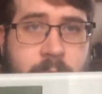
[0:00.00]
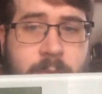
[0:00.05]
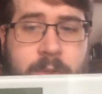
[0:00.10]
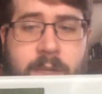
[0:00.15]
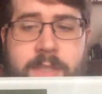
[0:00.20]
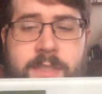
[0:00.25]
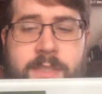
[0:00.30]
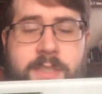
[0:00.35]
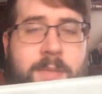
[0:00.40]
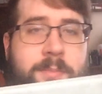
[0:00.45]
When
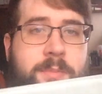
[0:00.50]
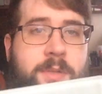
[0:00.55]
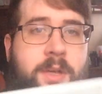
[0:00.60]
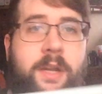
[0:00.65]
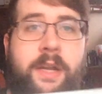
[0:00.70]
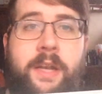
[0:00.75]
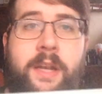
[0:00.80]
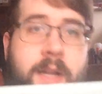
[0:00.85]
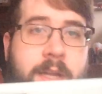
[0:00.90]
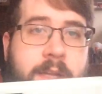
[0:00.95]
I stepped
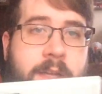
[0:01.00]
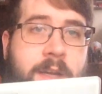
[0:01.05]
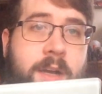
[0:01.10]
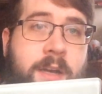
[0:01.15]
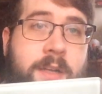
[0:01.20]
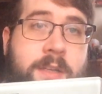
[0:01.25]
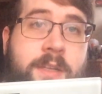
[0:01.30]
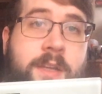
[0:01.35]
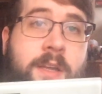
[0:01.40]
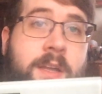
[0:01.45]
on it, I
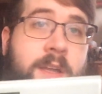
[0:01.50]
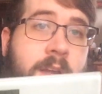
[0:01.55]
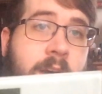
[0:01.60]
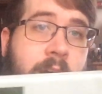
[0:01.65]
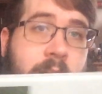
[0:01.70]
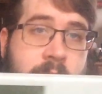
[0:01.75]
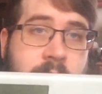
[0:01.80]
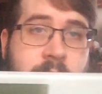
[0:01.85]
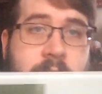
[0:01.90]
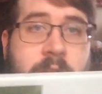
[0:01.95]
got
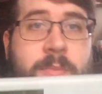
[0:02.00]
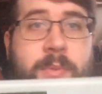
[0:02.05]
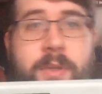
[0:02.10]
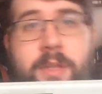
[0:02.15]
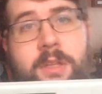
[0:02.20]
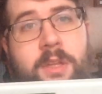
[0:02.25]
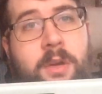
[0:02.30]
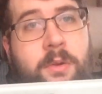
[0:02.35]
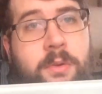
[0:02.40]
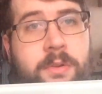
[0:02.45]
a little
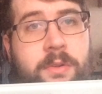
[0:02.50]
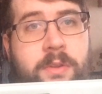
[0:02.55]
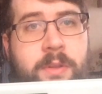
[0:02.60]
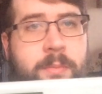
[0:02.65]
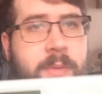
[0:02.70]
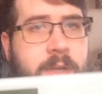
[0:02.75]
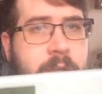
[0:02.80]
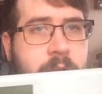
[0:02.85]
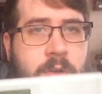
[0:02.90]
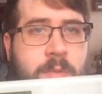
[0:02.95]
bit lower than
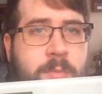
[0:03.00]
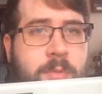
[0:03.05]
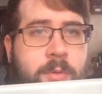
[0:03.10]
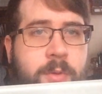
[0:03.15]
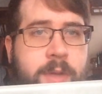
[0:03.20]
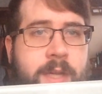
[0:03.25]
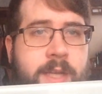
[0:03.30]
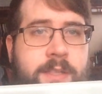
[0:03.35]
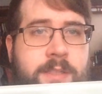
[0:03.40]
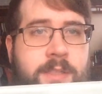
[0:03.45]
my normal
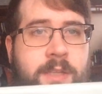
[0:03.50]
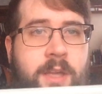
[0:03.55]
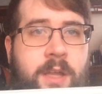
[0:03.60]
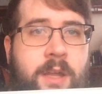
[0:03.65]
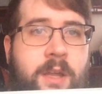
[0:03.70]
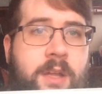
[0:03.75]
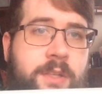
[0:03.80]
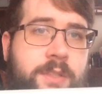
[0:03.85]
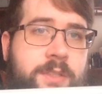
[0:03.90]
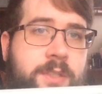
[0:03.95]
weight,
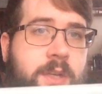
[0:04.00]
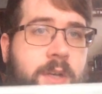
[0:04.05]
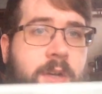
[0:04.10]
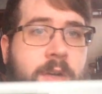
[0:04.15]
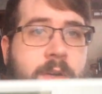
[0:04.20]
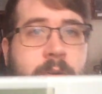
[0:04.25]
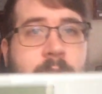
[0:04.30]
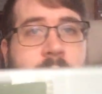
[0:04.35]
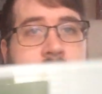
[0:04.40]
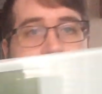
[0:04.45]

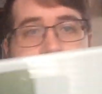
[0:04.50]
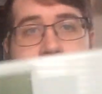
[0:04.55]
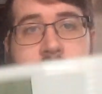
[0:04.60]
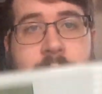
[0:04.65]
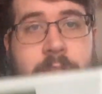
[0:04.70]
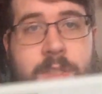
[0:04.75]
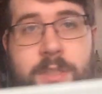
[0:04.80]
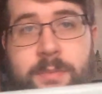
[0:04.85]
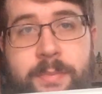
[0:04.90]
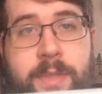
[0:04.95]
so it could
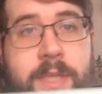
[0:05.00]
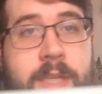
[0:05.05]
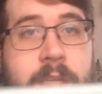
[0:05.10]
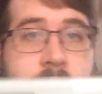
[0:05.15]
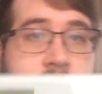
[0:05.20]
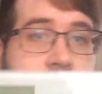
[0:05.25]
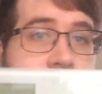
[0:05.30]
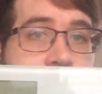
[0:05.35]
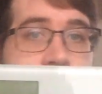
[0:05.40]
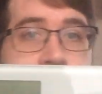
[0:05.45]
just
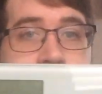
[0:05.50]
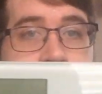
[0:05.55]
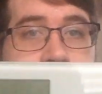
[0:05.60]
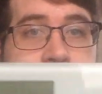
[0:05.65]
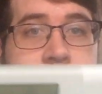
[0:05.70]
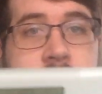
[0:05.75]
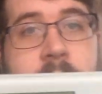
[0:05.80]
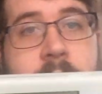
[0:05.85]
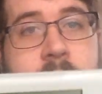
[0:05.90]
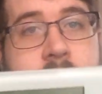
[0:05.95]
be that
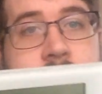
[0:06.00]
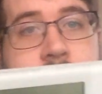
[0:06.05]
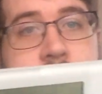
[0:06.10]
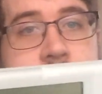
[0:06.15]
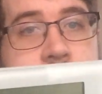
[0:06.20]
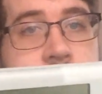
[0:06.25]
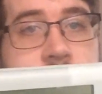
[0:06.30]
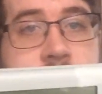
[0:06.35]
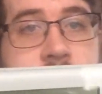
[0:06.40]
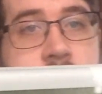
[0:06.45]
today
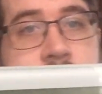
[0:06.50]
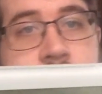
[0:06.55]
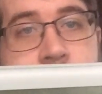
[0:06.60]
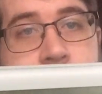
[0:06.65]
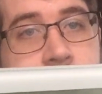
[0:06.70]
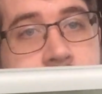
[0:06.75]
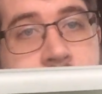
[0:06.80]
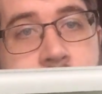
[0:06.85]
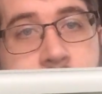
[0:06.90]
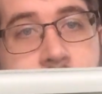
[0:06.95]
is
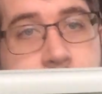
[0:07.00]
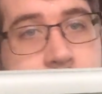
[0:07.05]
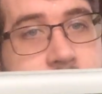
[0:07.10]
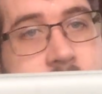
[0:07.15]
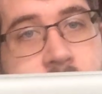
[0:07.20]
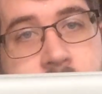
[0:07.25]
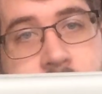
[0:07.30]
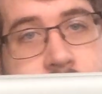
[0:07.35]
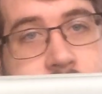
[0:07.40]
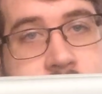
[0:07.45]
I'm a
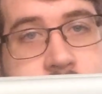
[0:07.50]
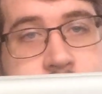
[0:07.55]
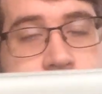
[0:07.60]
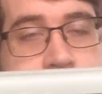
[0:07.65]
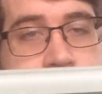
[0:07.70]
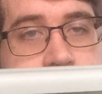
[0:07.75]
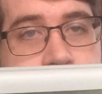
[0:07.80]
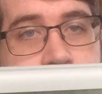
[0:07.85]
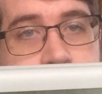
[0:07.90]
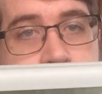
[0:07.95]
little less
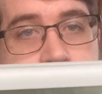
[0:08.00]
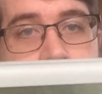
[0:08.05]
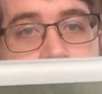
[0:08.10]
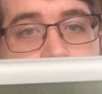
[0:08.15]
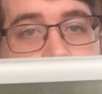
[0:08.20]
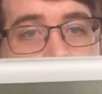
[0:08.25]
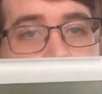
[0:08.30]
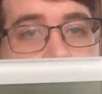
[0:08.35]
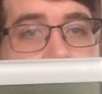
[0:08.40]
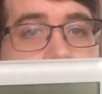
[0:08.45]
filled with
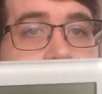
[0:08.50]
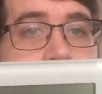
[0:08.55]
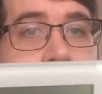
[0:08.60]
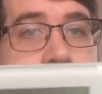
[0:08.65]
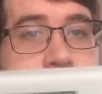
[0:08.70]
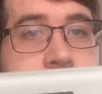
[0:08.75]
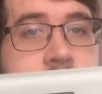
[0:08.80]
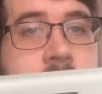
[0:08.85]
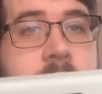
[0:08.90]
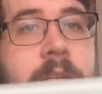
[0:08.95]
water,
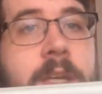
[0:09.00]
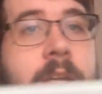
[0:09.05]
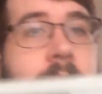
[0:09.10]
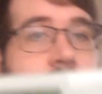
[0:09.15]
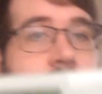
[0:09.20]
but